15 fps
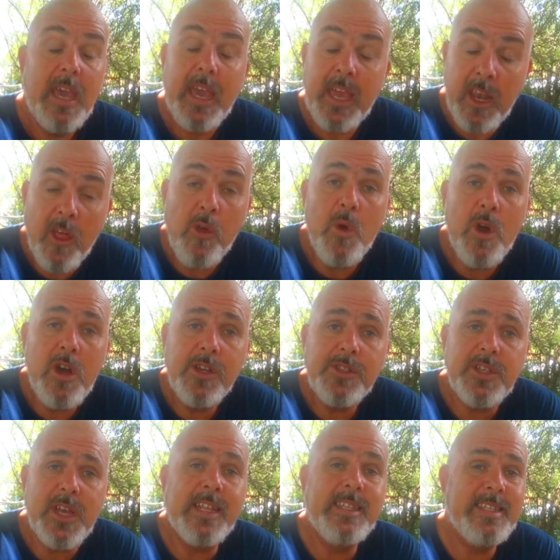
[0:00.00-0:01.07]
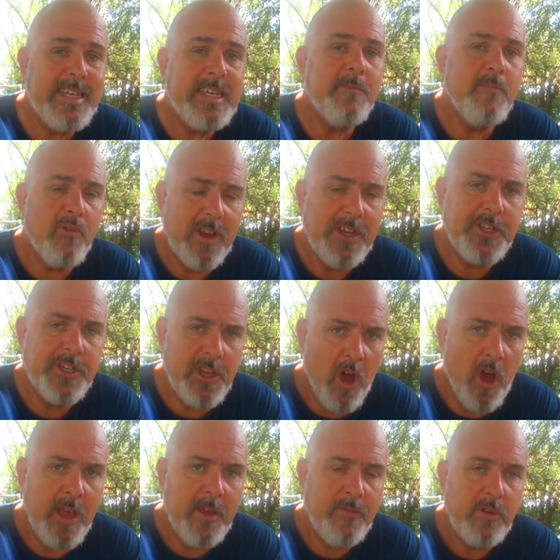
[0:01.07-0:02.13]
In other words, a decompression
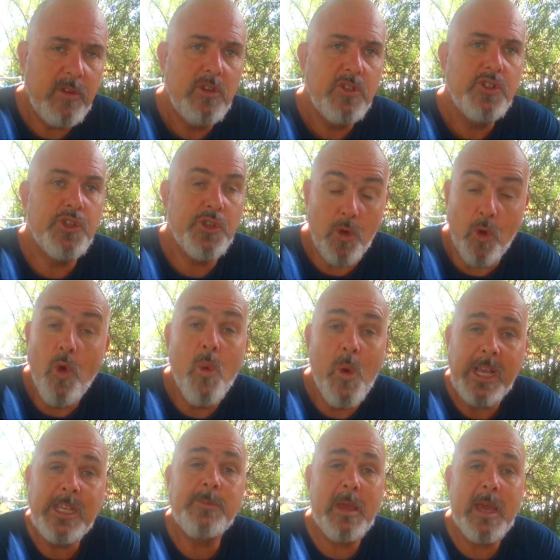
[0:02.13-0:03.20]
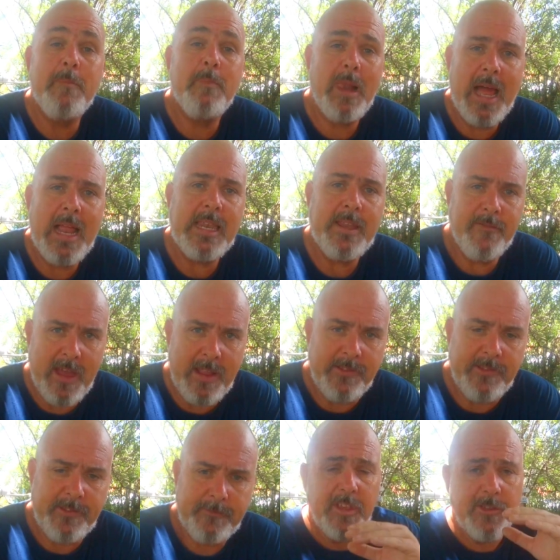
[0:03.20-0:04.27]
dive should always be a planned
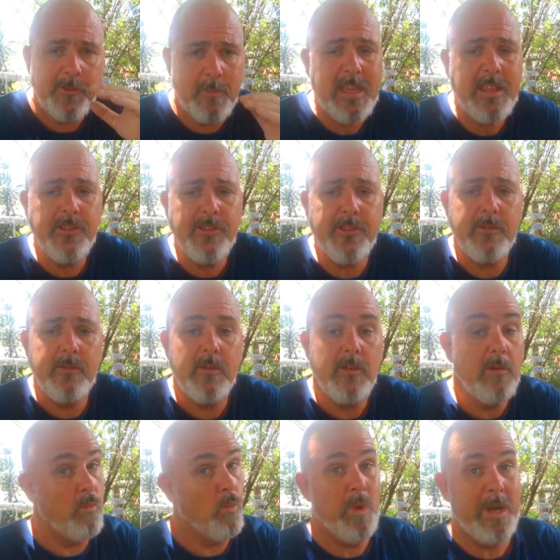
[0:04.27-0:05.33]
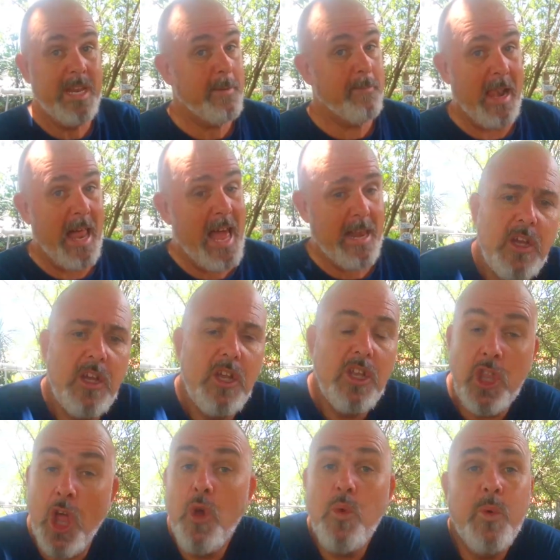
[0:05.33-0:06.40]
event. This means we need a plan.
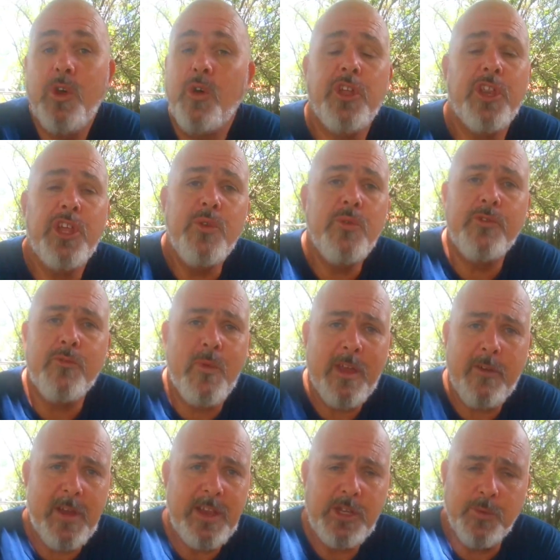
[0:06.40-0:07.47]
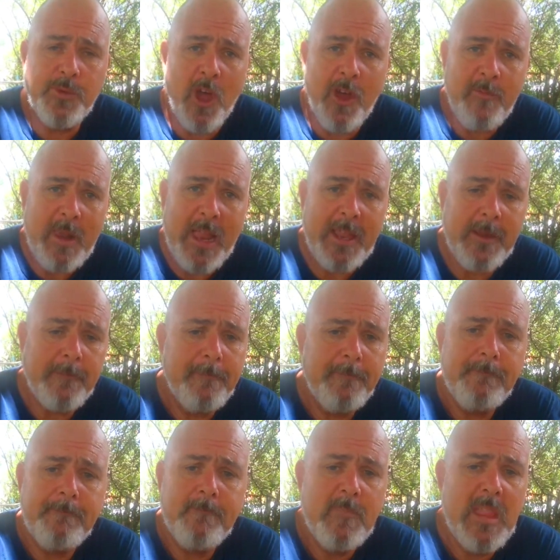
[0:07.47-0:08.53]
No, we're not going to use a recreational dive planner,
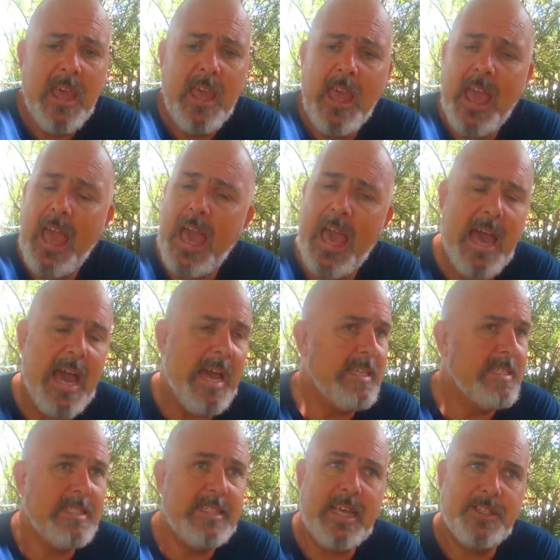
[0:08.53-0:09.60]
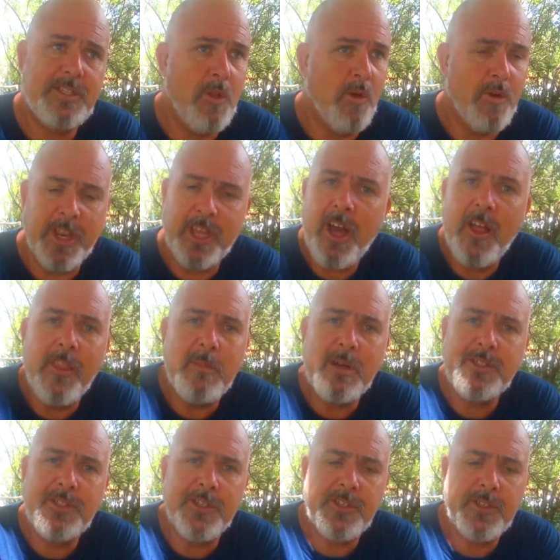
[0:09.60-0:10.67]
as that's not going to cut the
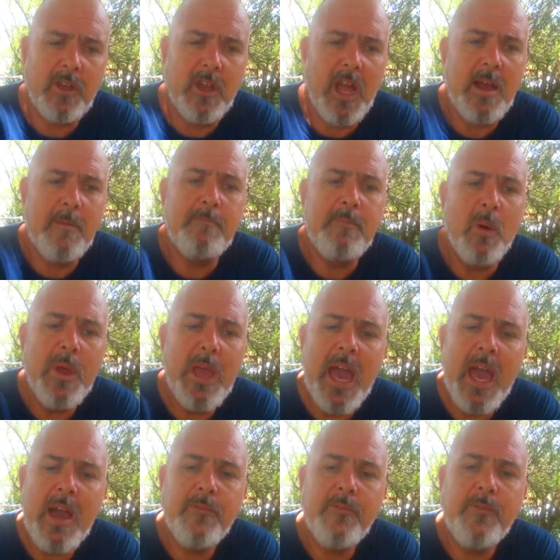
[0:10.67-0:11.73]
mustard. But we have